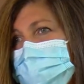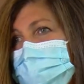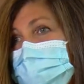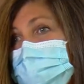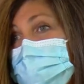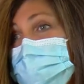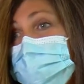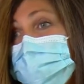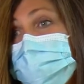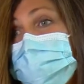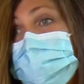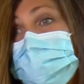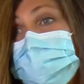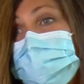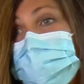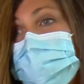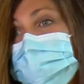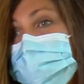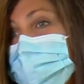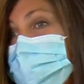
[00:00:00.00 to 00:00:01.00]
You don't
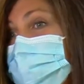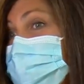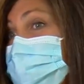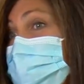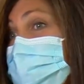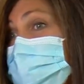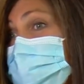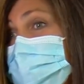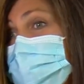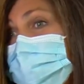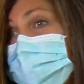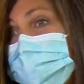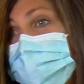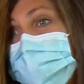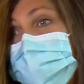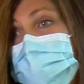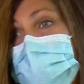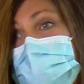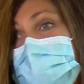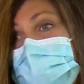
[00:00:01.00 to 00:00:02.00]
feel it, you
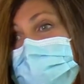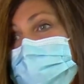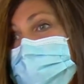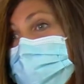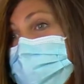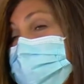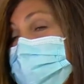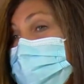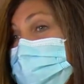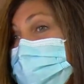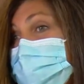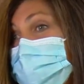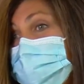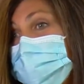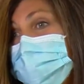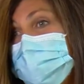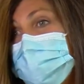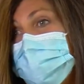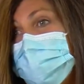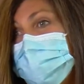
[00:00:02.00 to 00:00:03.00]
can't see it with
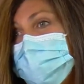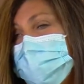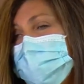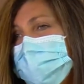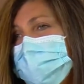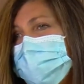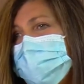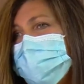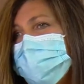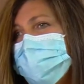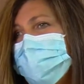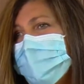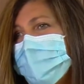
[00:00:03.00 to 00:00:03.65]
the naked eye.